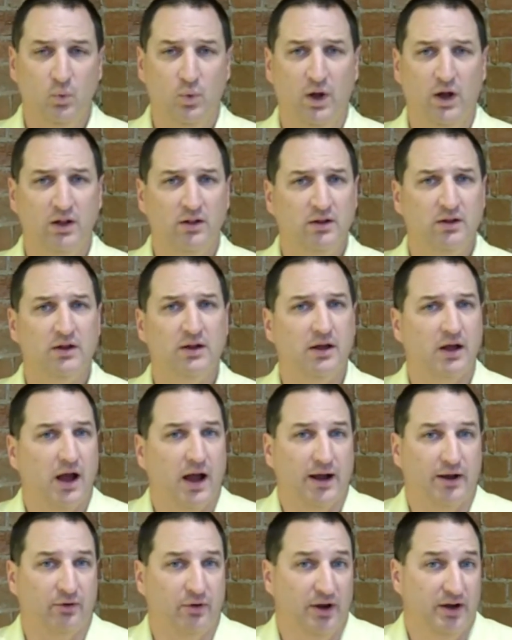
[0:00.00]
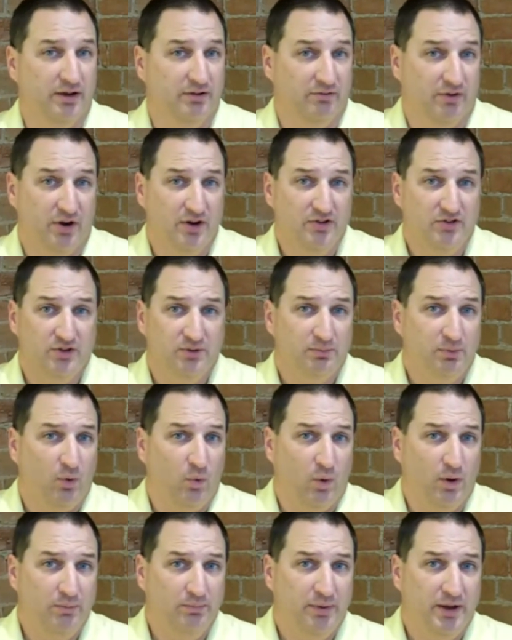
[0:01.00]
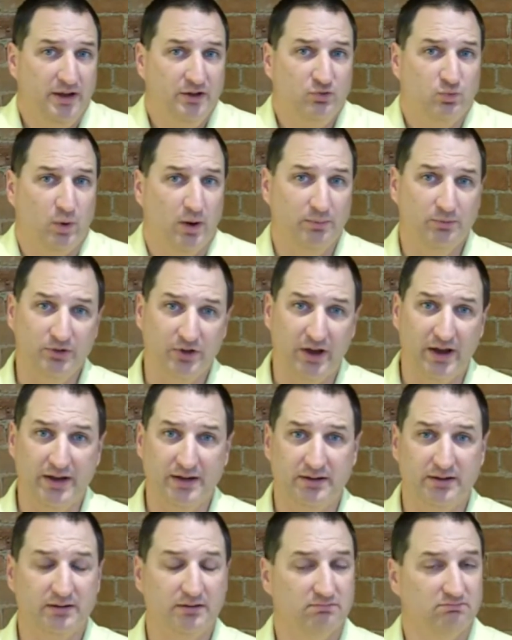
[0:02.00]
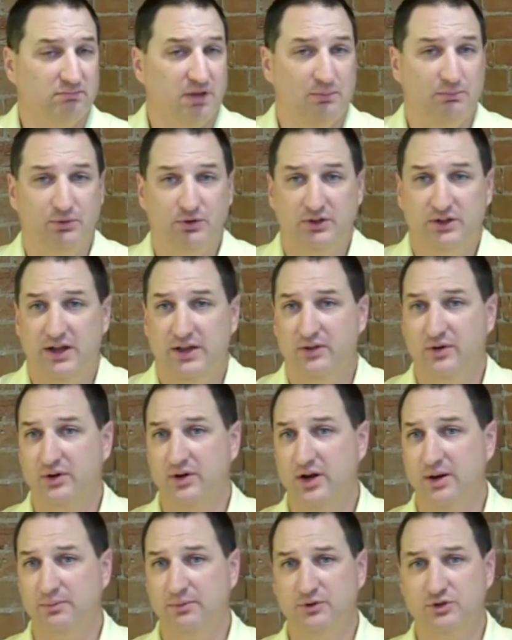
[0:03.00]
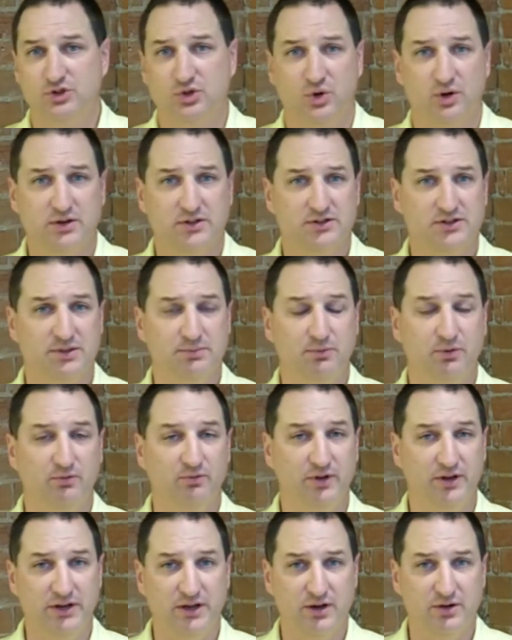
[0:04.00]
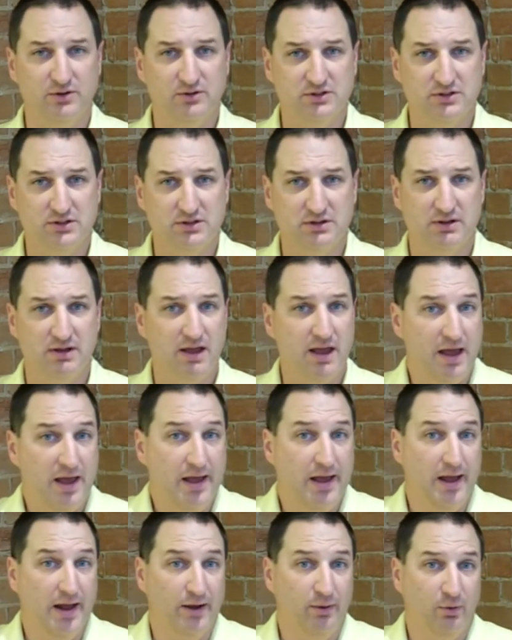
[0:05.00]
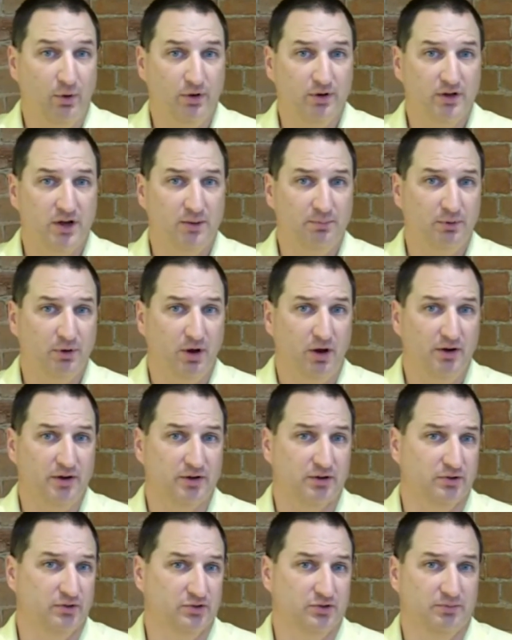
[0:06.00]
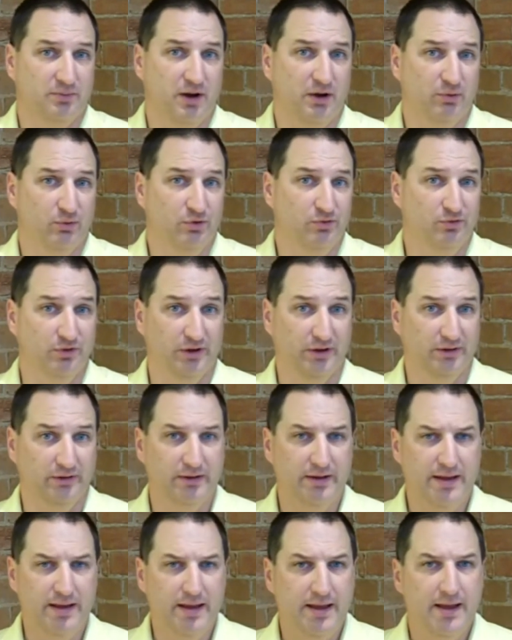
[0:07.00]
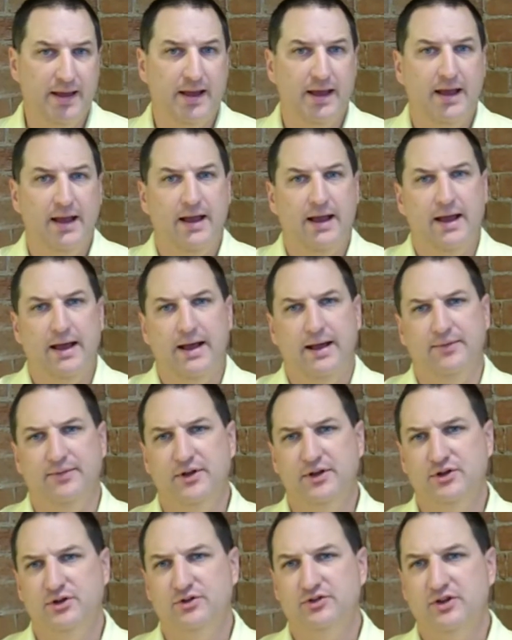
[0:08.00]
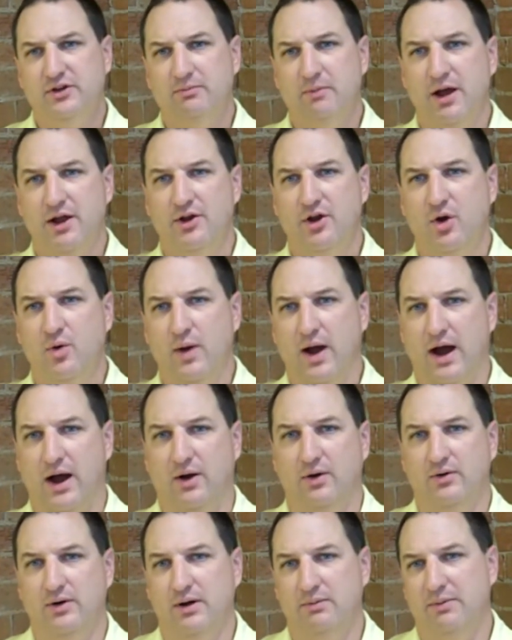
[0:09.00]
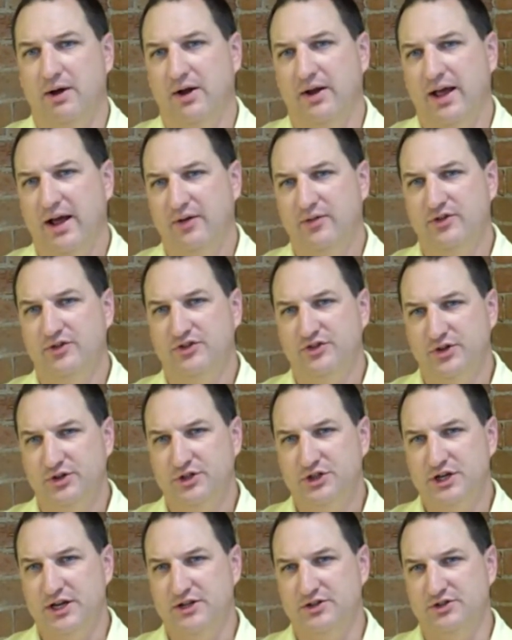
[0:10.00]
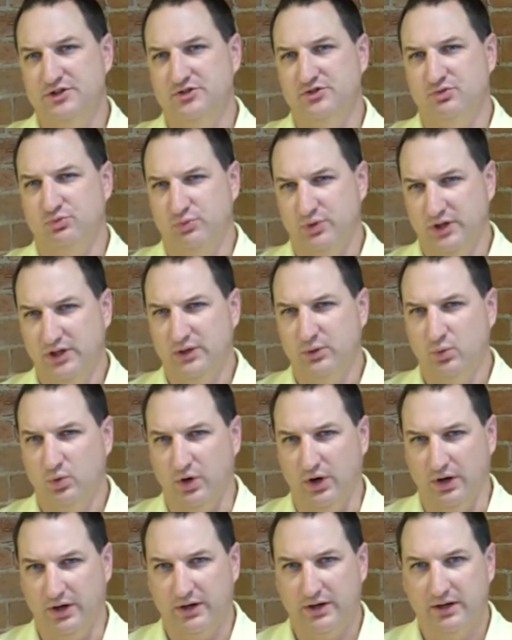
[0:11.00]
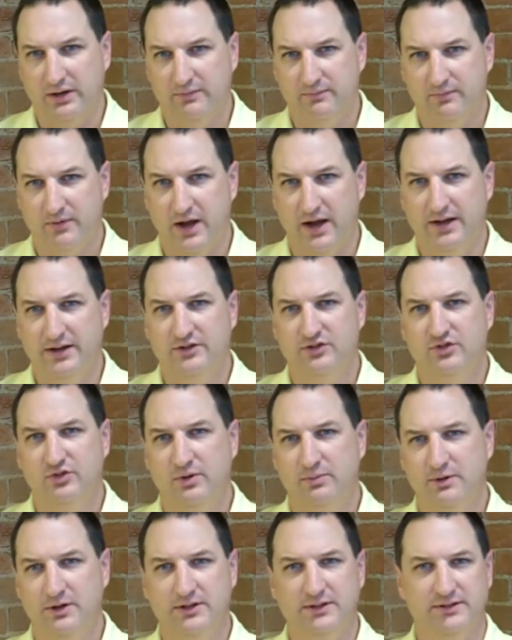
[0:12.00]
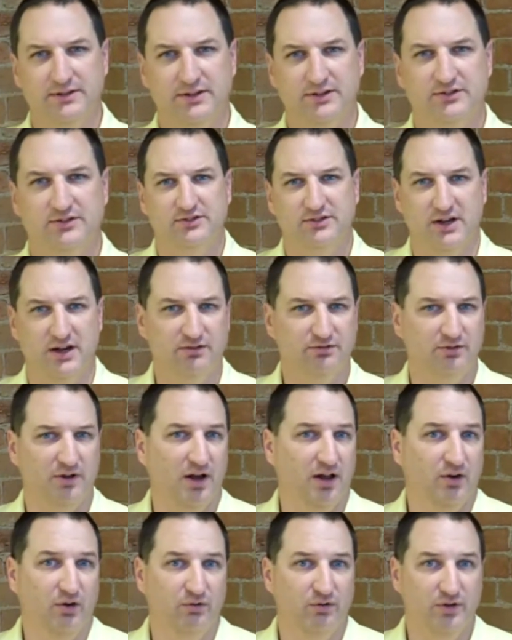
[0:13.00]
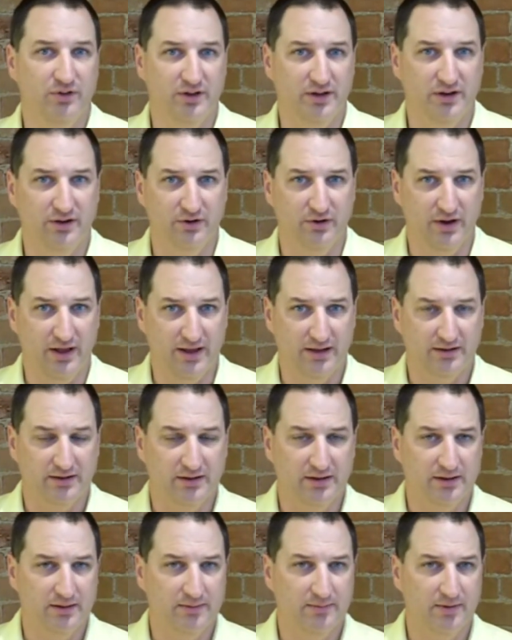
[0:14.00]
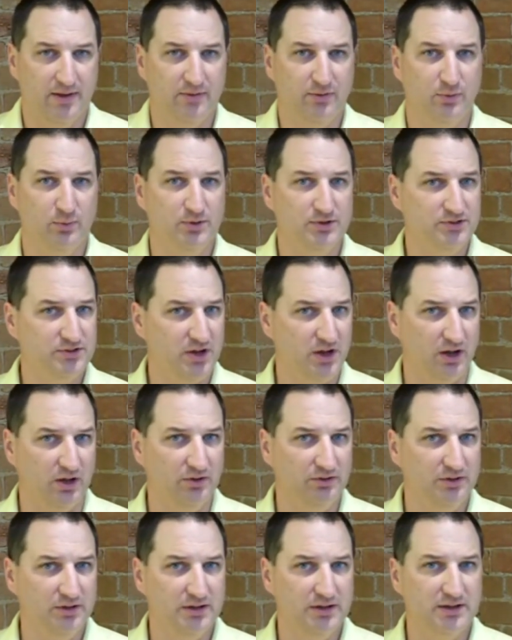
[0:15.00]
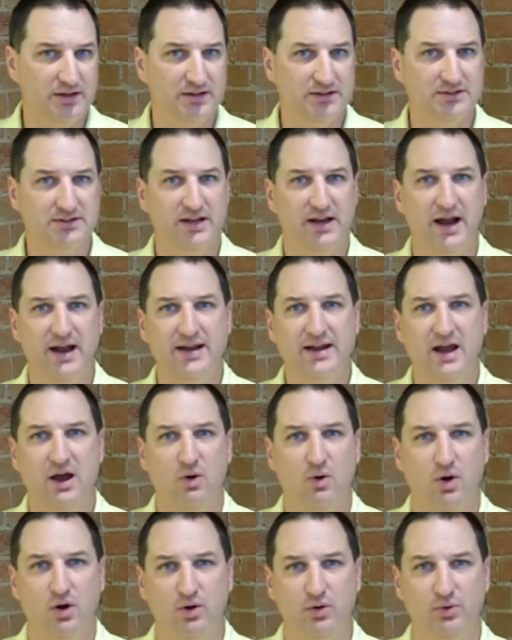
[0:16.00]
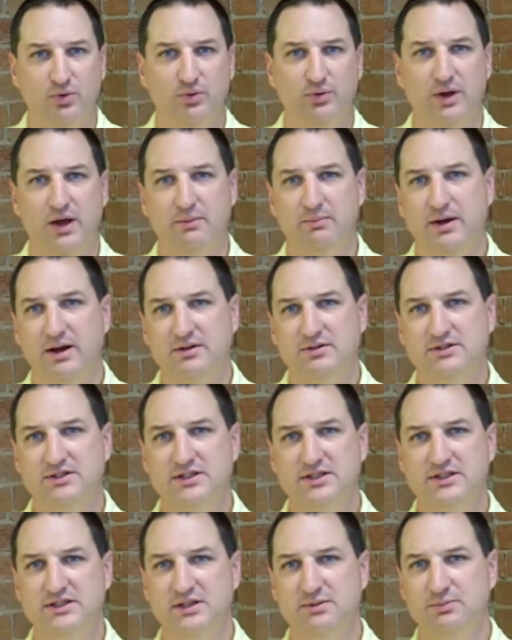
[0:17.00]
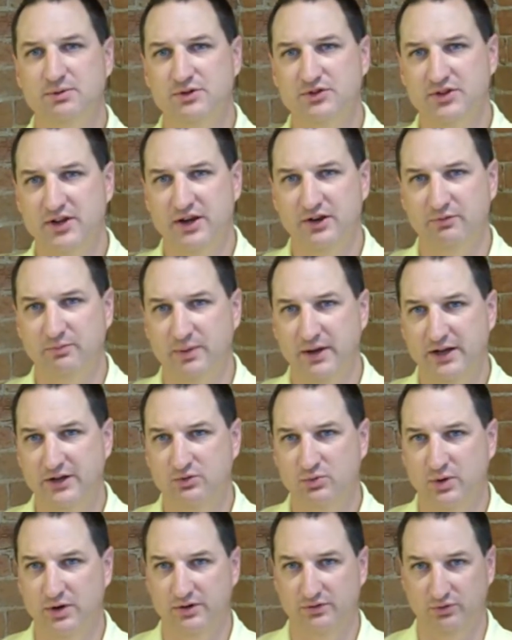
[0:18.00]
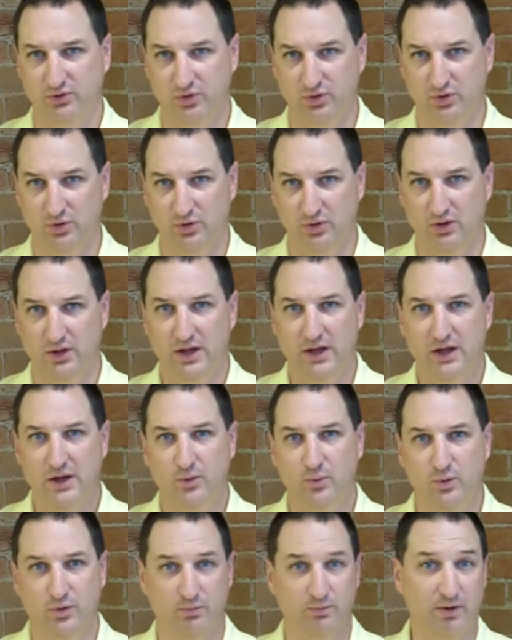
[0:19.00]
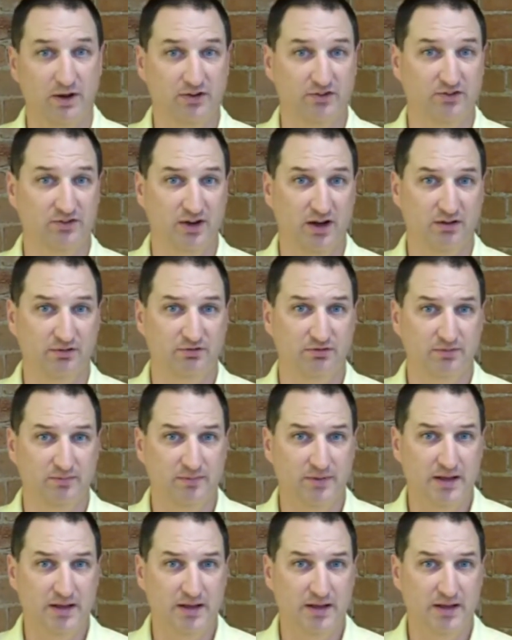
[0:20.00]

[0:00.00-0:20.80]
Well, I created a very simple one-page website. I put together a couple short, simple videos, and I wrote a couple articles about roofing. And then using my know-how about how the search engines really work, I distributed stuff all over the internet. And the result is that I now own about 60% of page 1 of Google with my stuff.